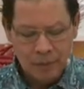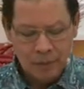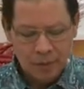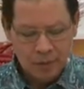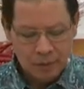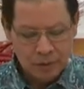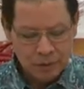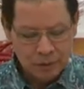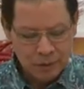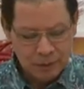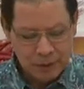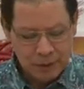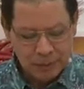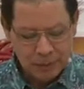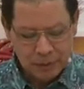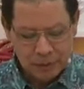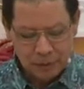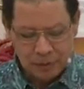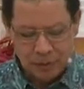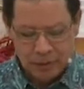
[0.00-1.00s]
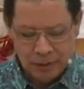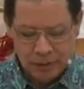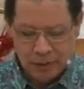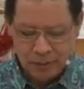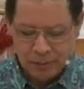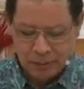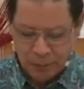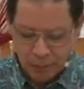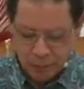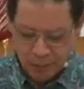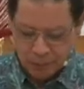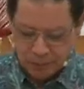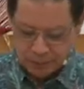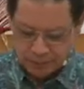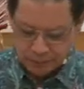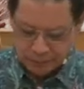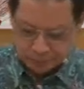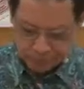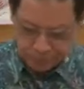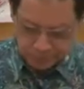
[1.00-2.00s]
So it's absolutely important.
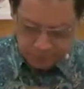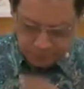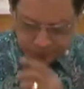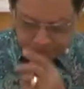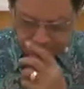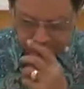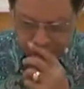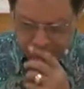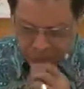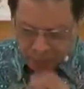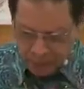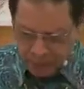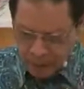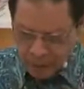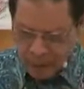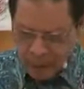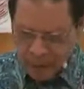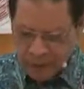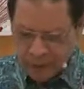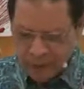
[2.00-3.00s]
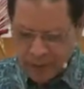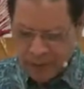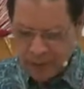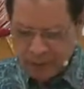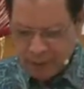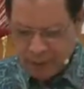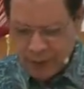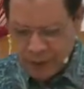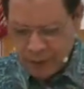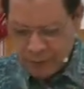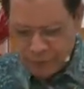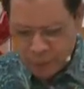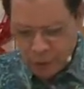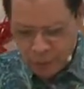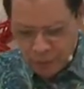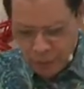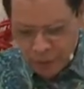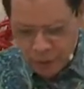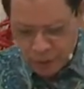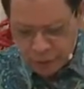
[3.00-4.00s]
Now, the fivefold
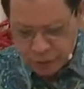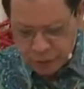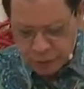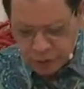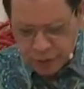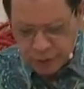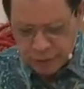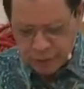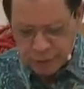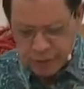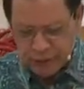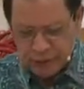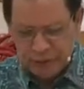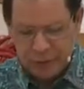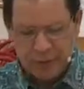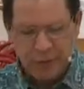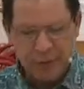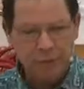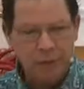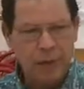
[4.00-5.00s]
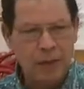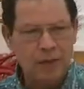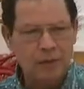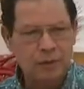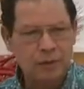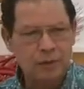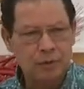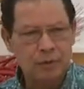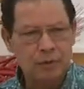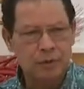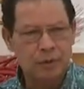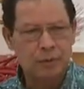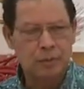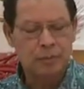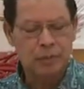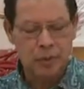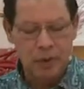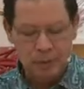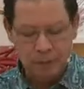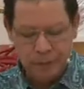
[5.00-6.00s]
ministry gifts as the apostle, the
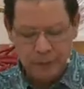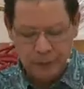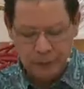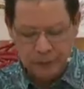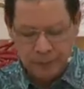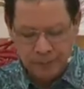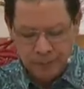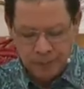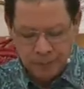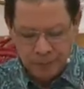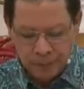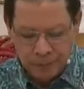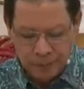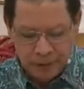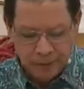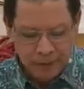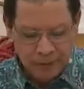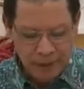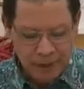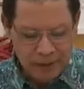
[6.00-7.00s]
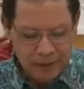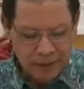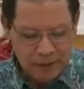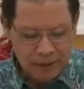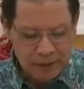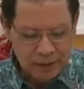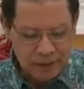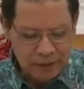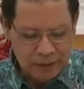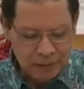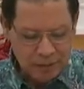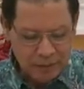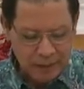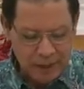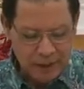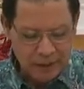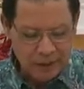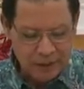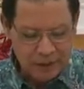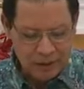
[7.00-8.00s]
prophet, the evangelist, the
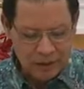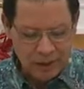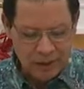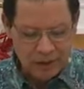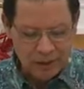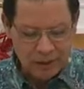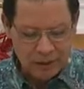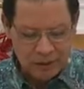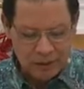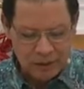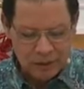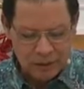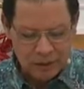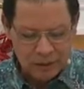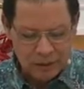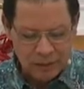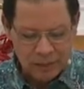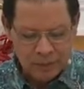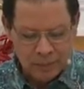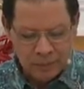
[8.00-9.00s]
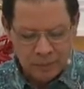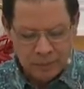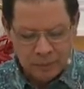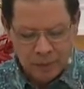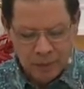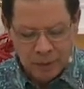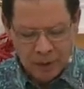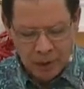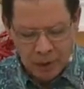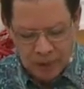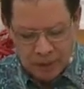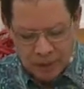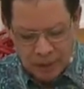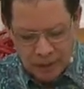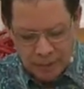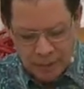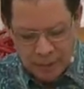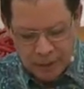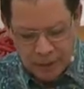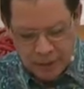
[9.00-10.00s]
pastor, and the teacher are
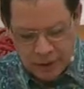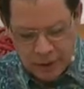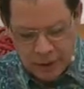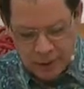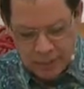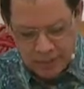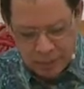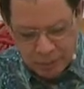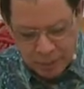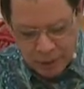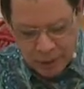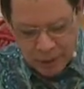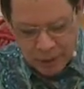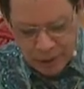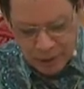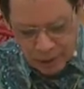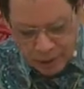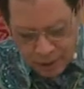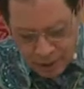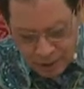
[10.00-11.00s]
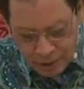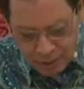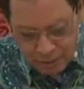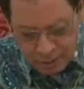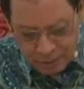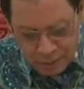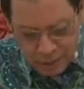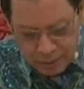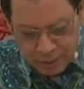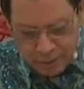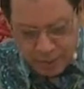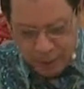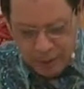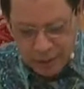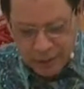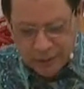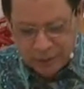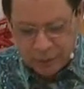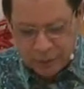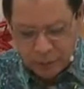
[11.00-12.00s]
given to help build up the
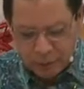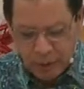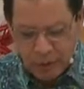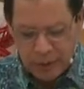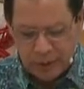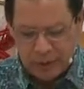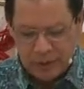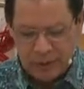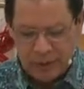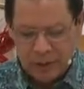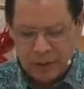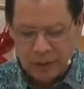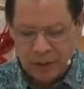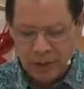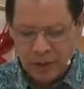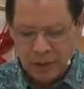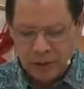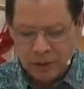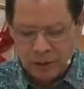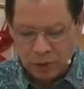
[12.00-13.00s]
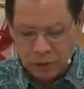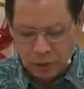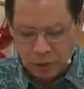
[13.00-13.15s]
body of Christ so